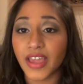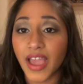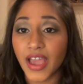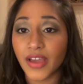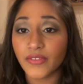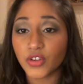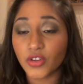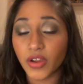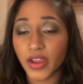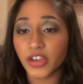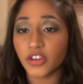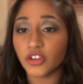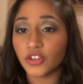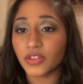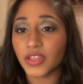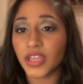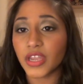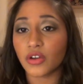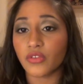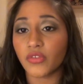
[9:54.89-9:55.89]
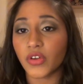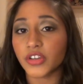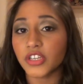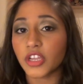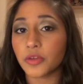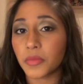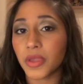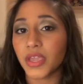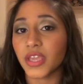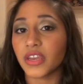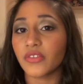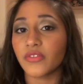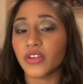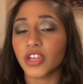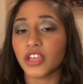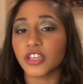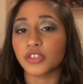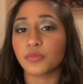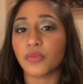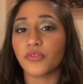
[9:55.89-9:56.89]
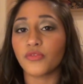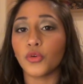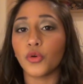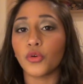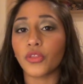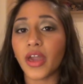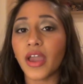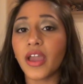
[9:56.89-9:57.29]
have a great new year if I don't make any videos before